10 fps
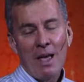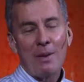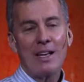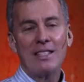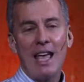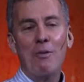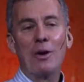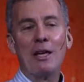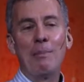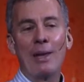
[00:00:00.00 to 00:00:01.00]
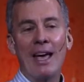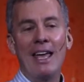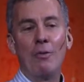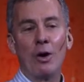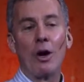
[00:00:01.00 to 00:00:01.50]
Because they will
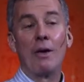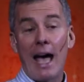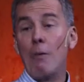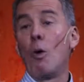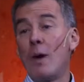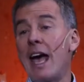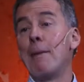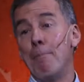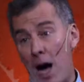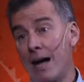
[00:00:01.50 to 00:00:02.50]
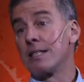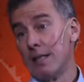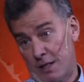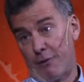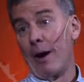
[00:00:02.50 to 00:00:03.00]
complain, and we'll go, yeah, well, we had
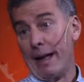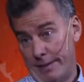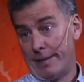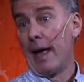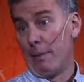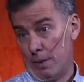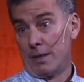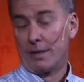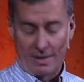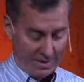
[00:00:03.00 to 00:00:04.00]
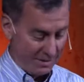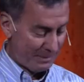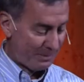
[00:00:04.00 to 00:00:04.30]
boxes for end tables.